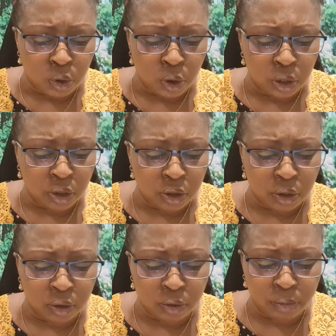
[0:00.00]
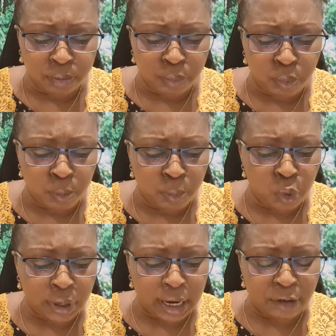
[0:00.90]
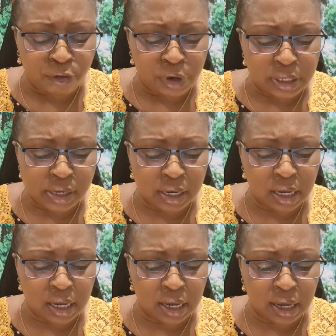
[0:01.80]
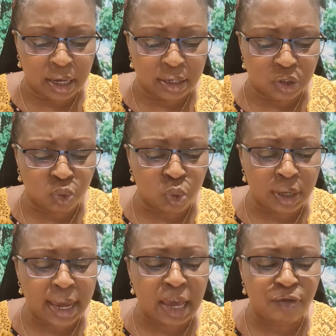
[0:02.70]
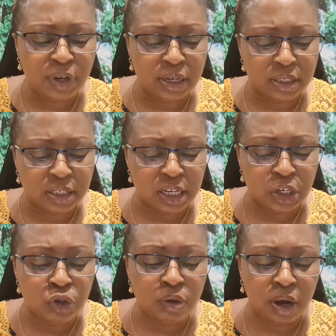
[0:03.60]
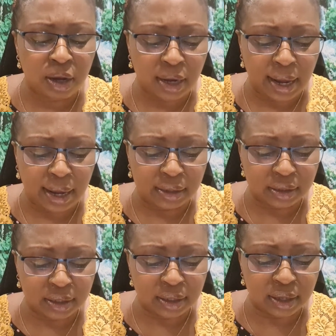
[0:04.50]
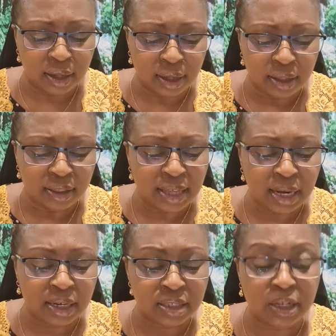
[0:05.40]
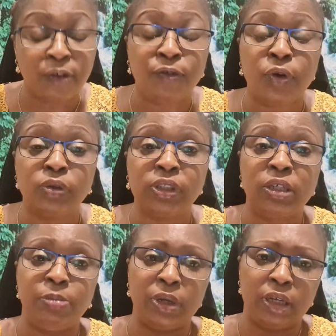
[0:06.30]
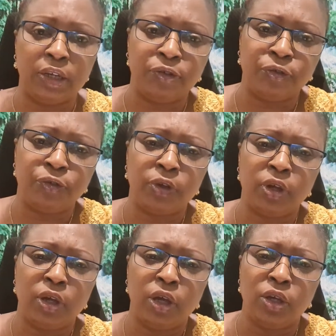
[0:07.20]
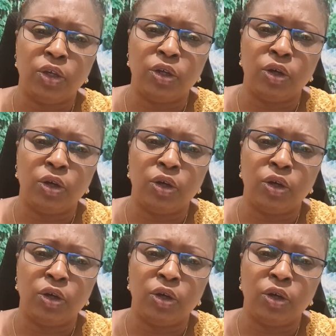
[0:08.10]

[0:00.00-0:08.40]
Another point I've written here is, what evidence can you collect that is a faulty belief? You